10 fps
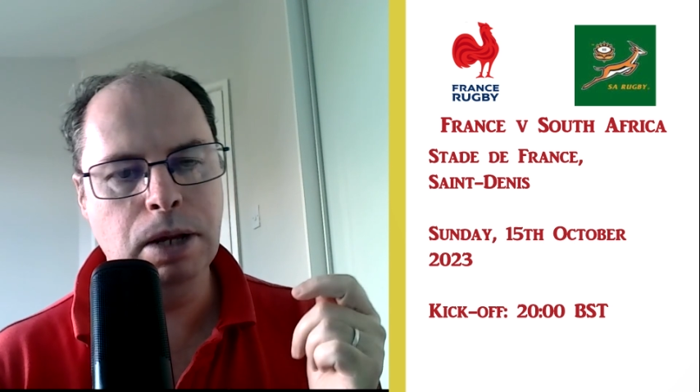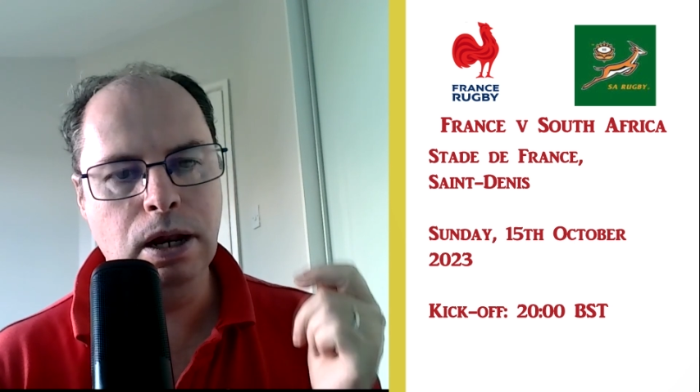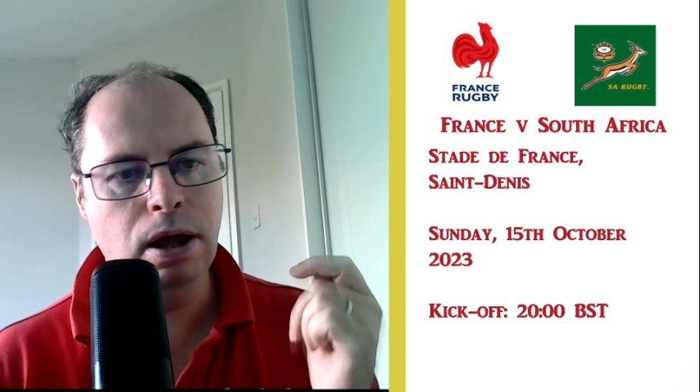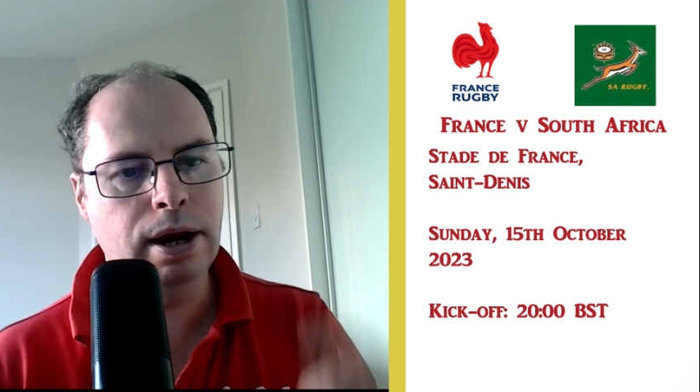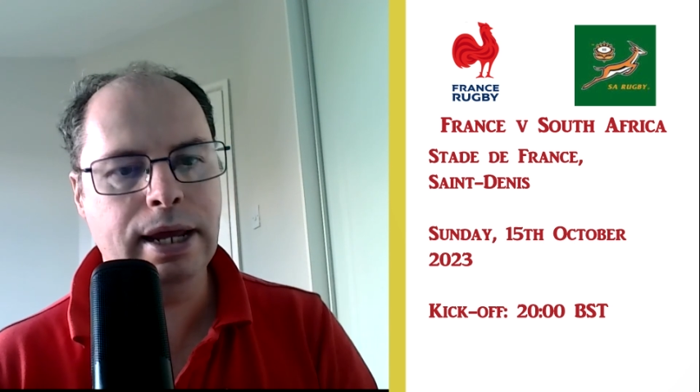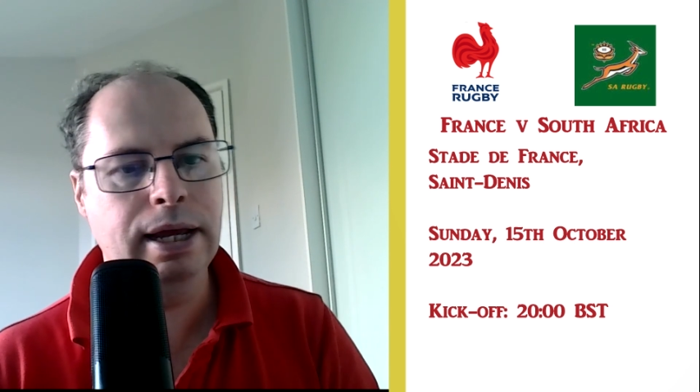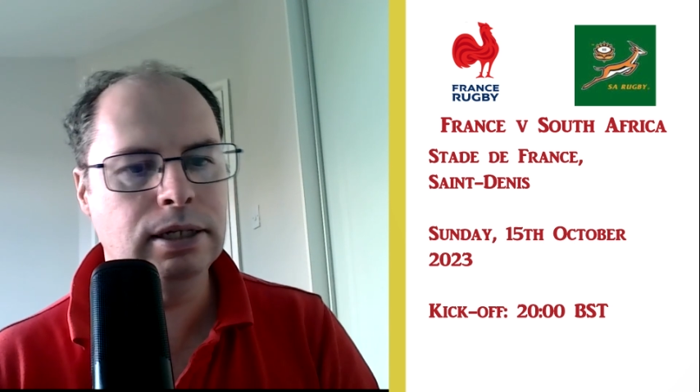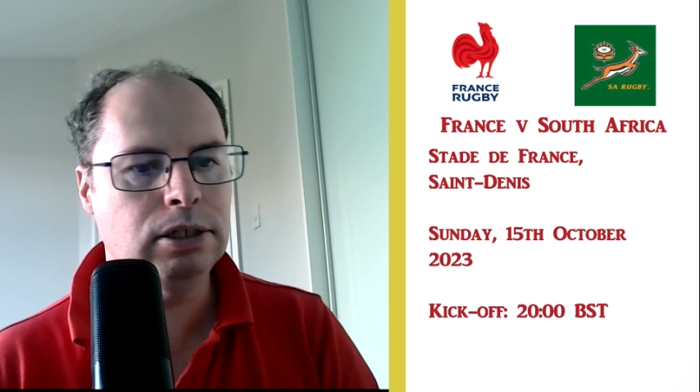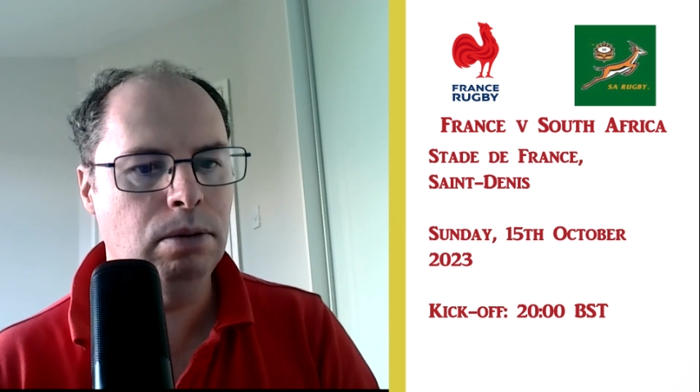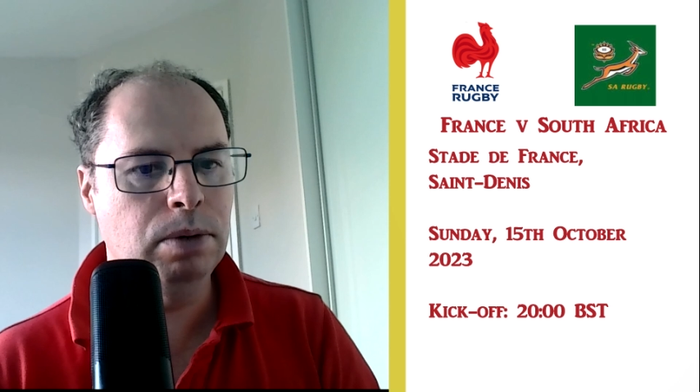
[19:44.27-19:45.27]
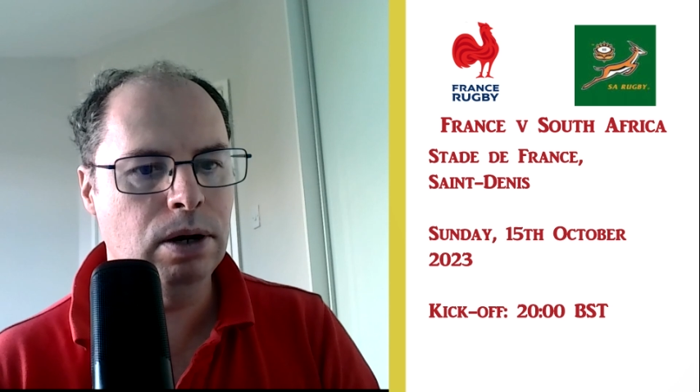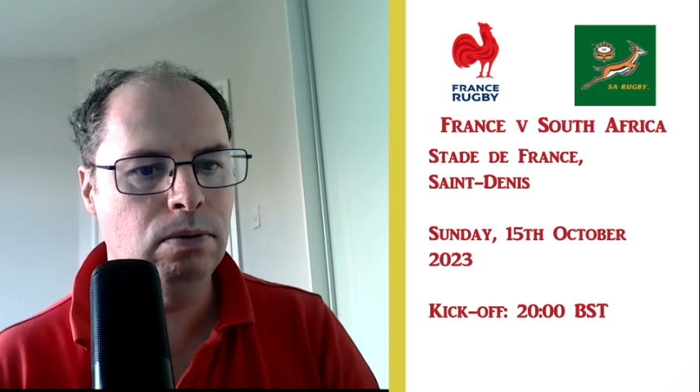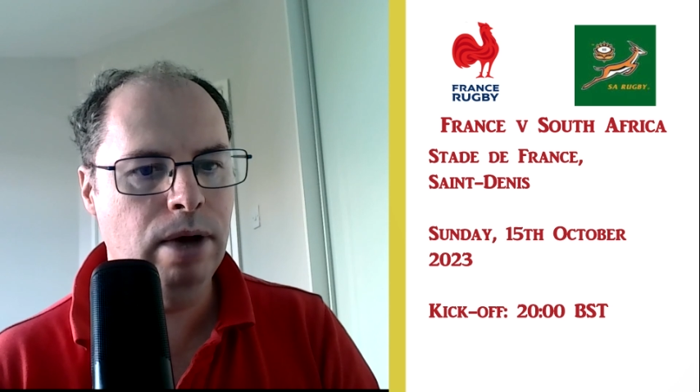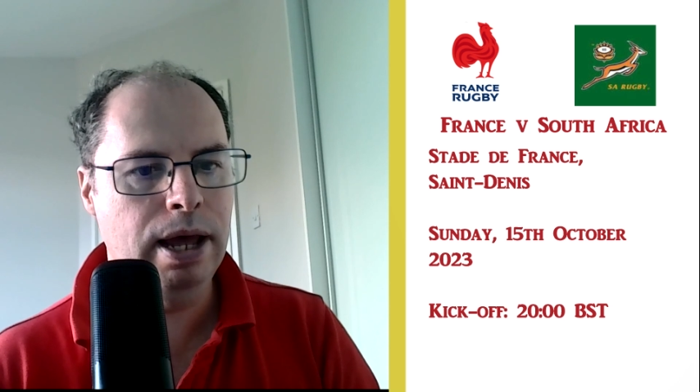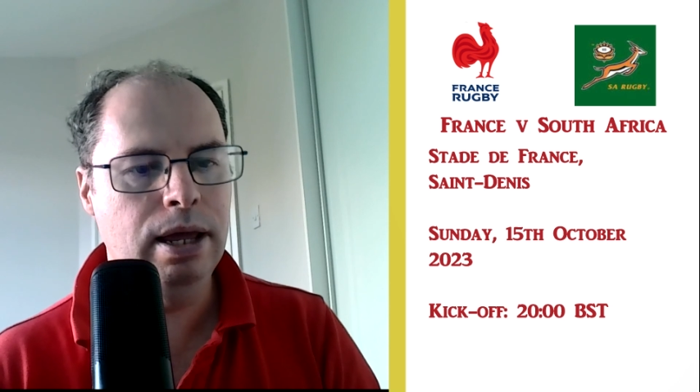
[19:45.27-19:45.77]
There's going to be a lot of kicks
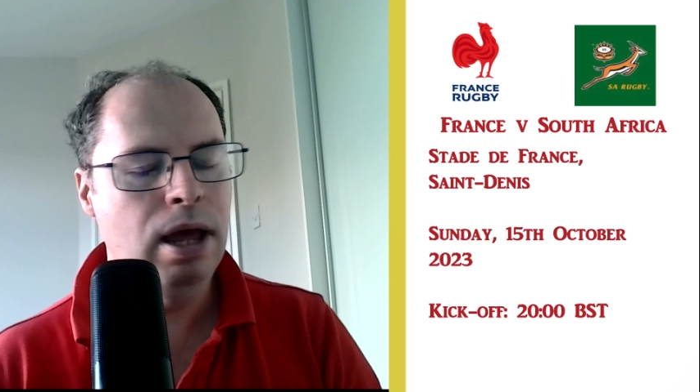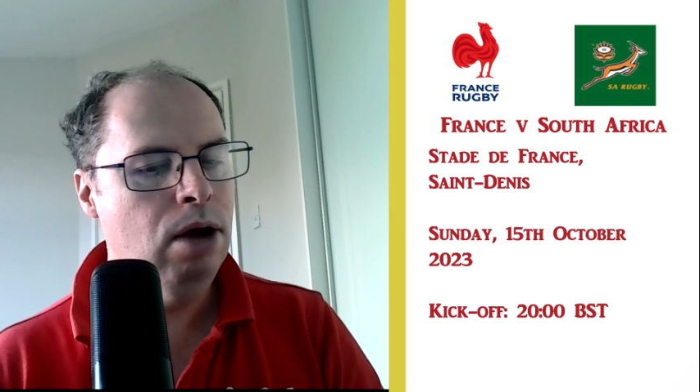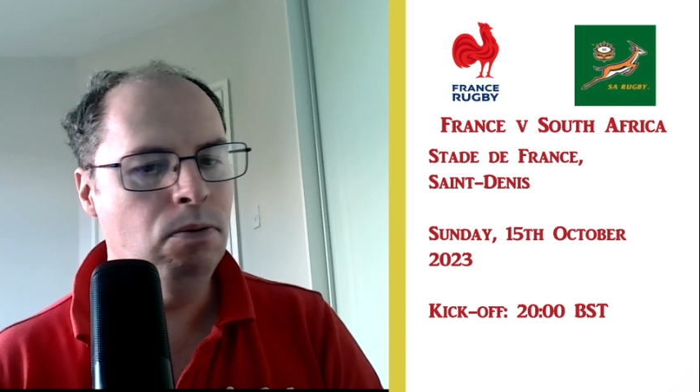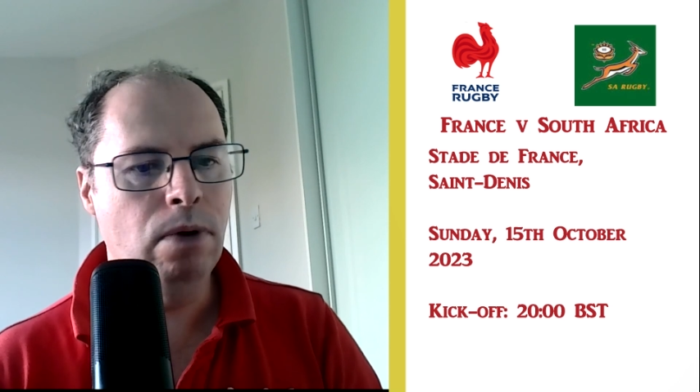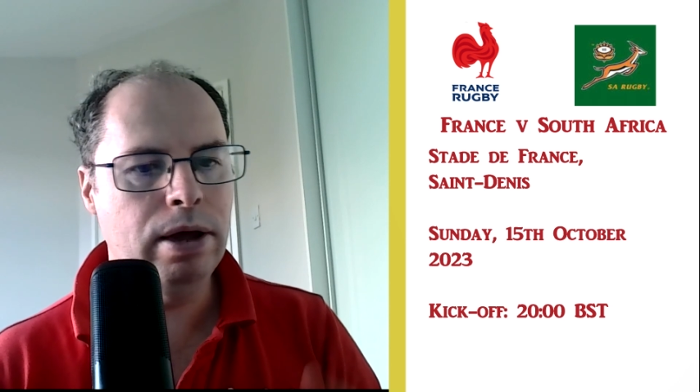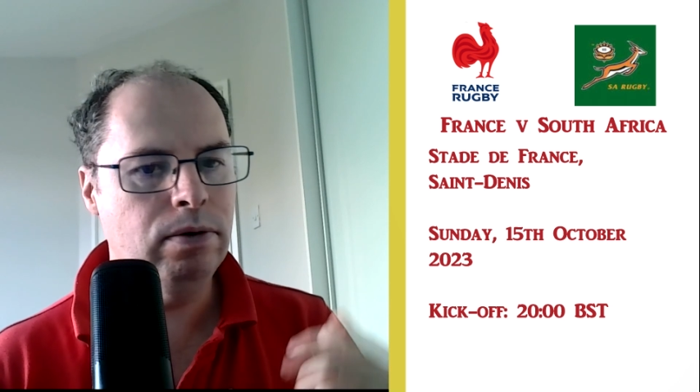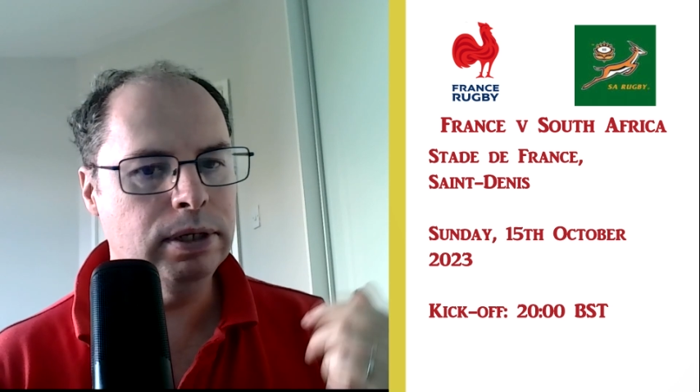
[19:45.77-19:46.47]
coming their way,